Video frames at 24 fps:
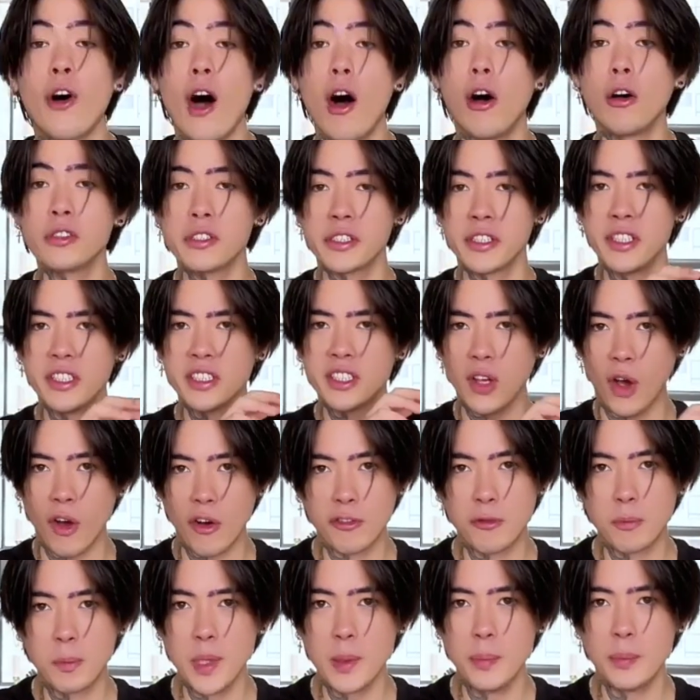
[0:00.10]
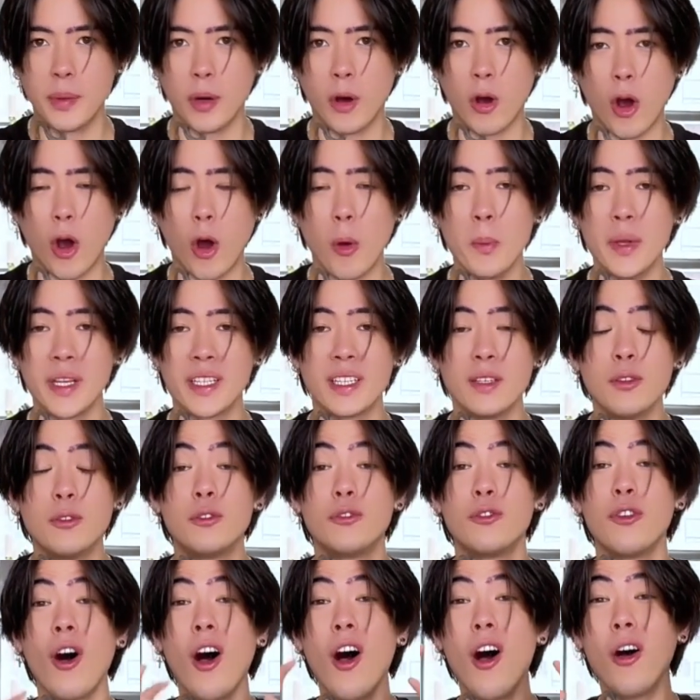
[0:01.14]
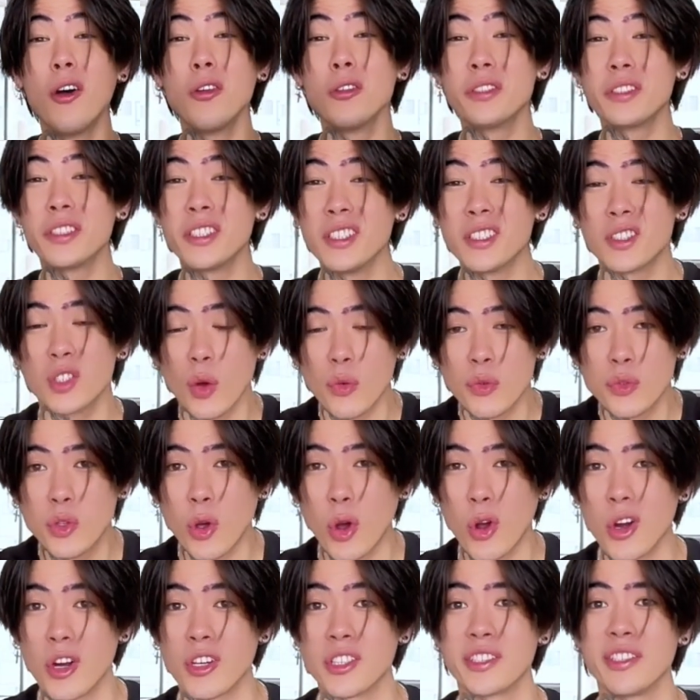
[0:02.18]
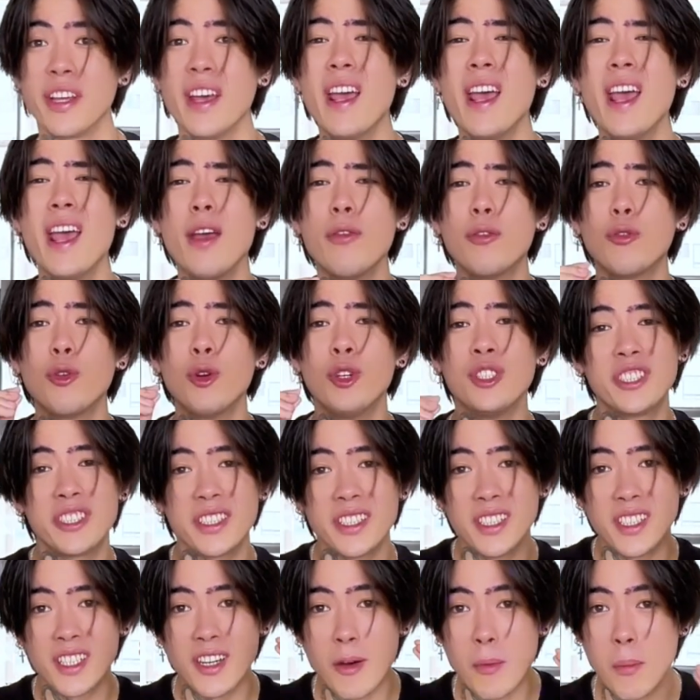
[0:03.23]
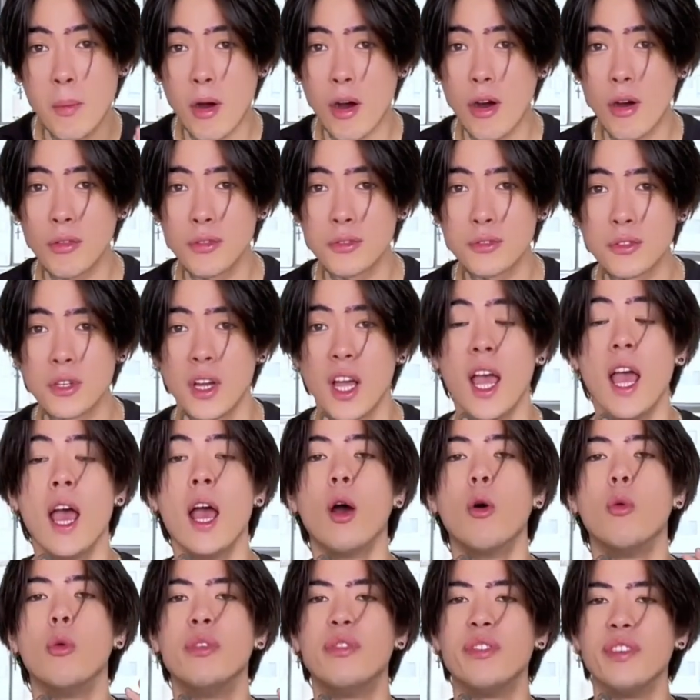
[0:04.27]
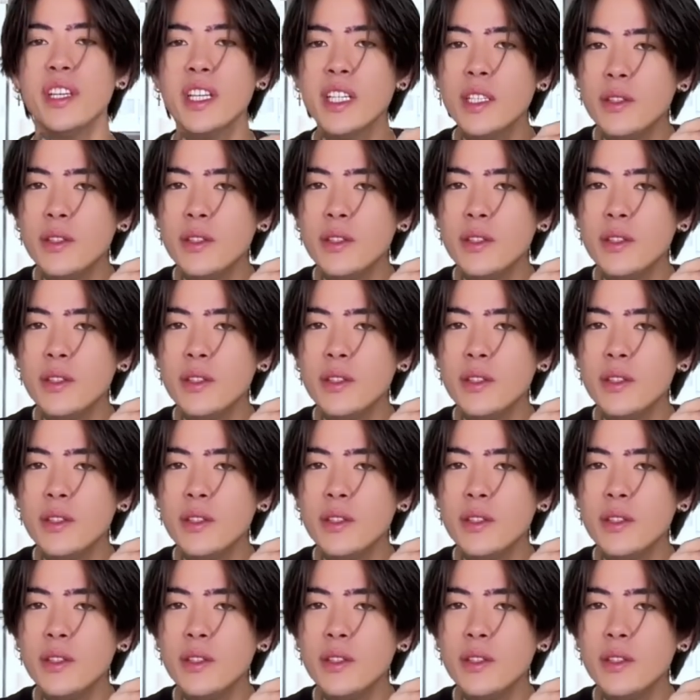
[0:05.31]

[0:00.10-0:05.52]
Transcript: thousands of people are making thousands of dollars every single month with